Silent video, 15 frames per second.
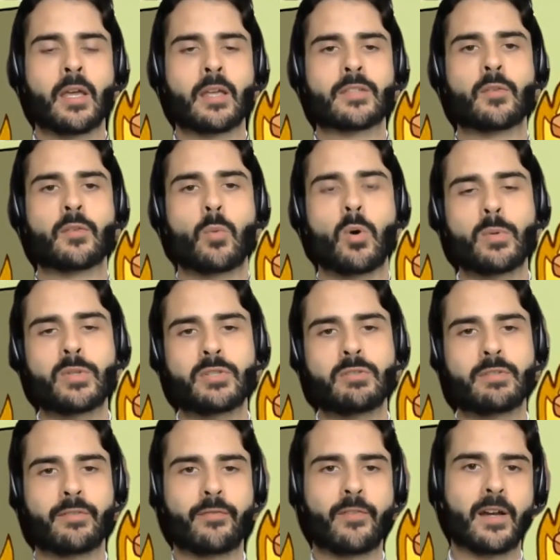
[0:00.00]
So what would you
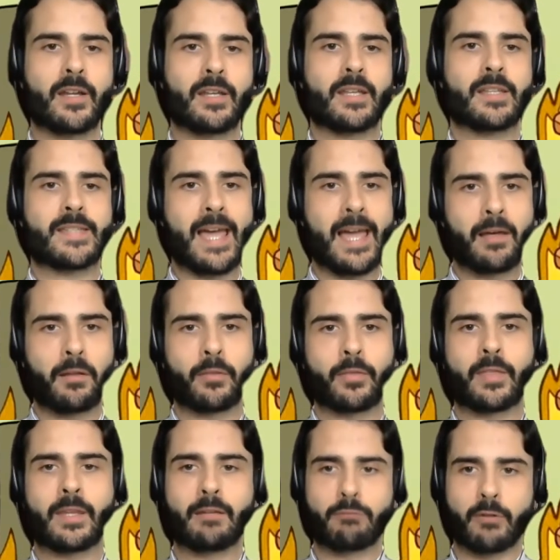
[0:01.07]
define as a
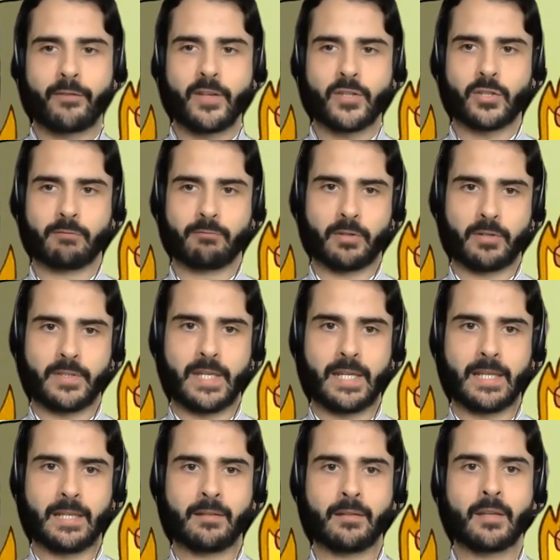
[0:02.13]
healthy revision
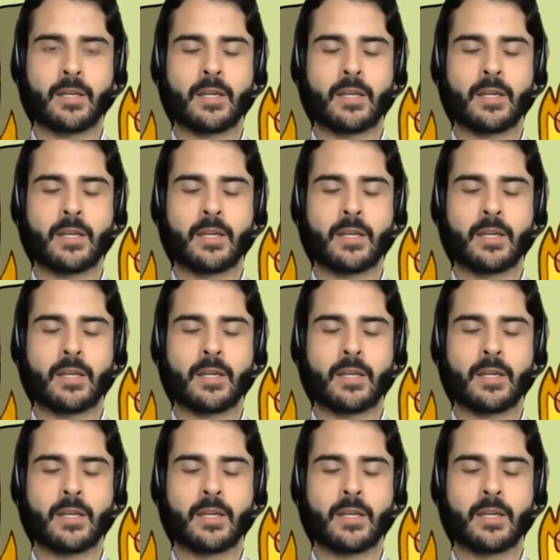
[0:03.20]
routine?